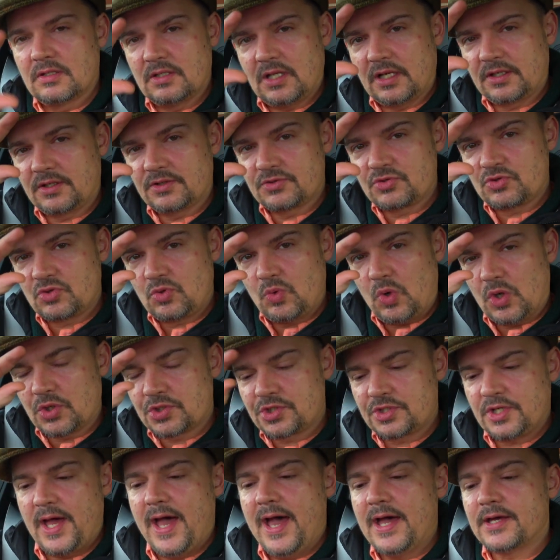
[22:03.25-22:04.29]
like a
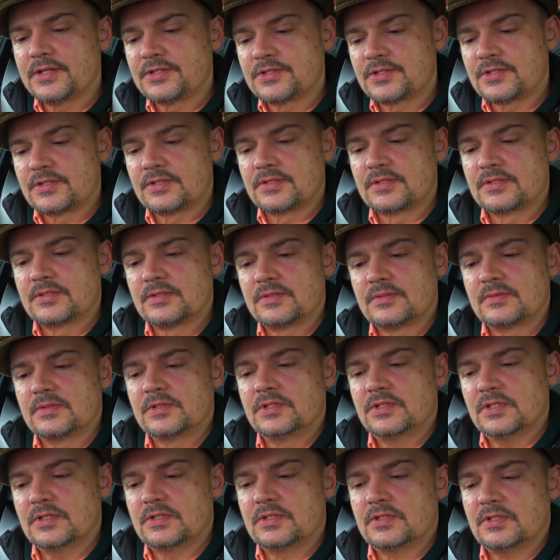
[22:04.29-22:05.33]
squashed S,
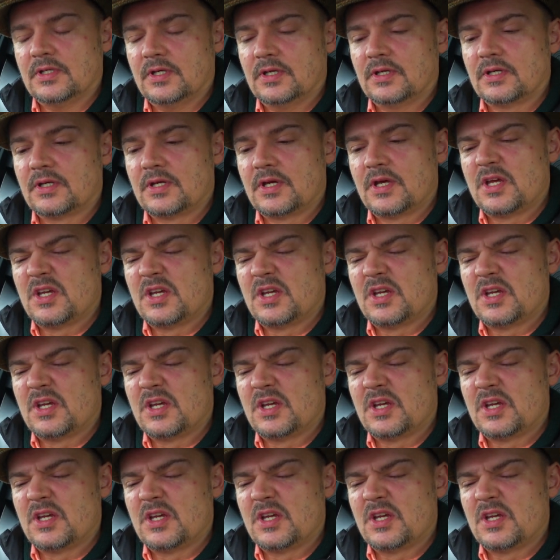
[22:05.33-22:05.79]
which is uh,